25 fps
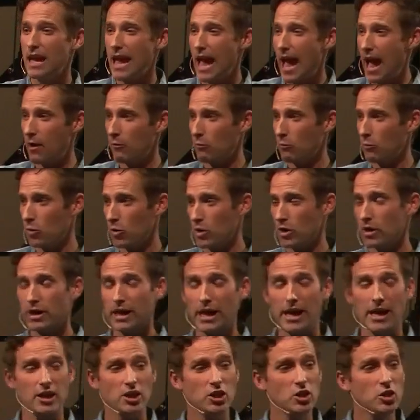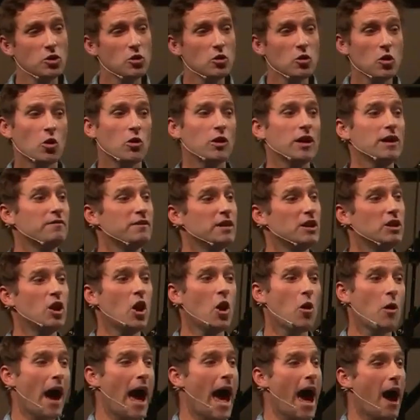at work and you don't even
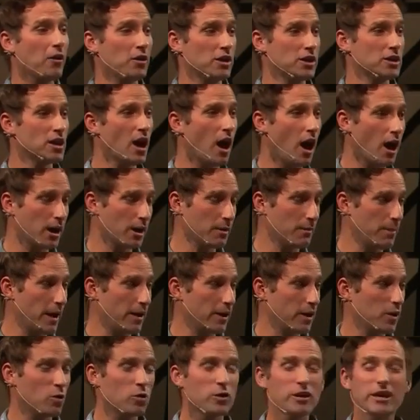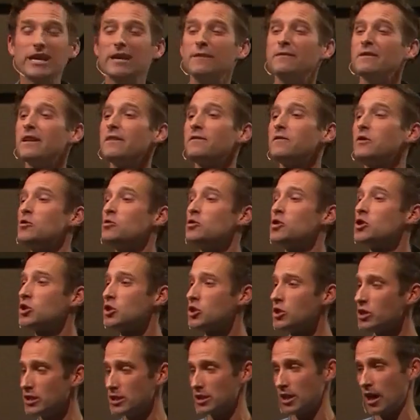know how to talk about it or even if you
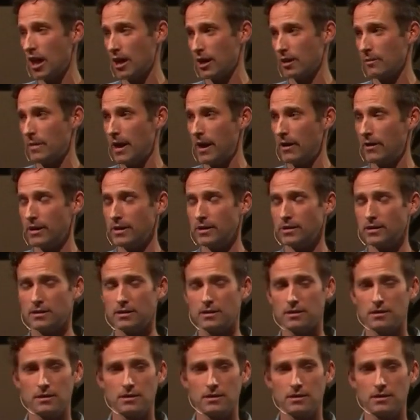should talk about it